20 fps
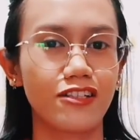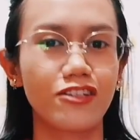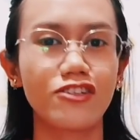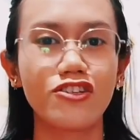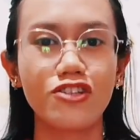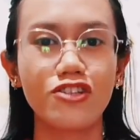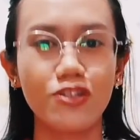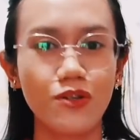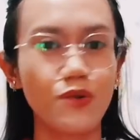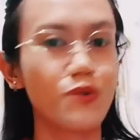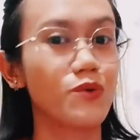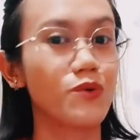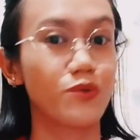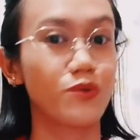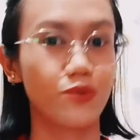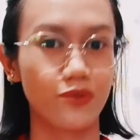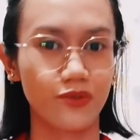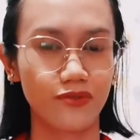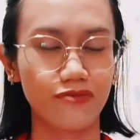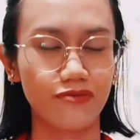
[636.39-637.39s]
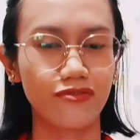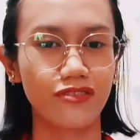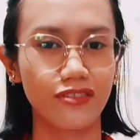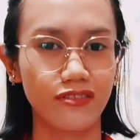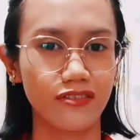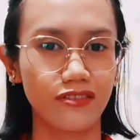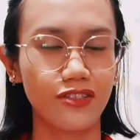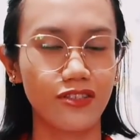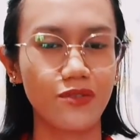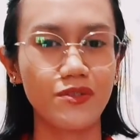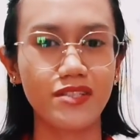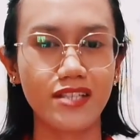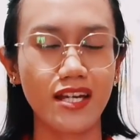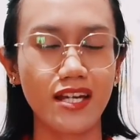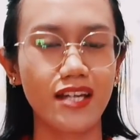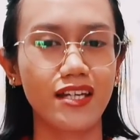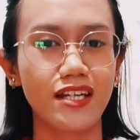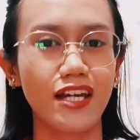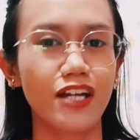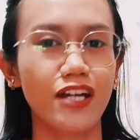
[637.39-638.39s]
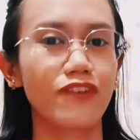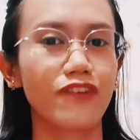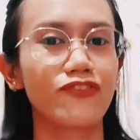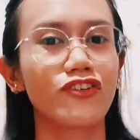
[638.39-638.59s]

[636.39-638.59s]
you take care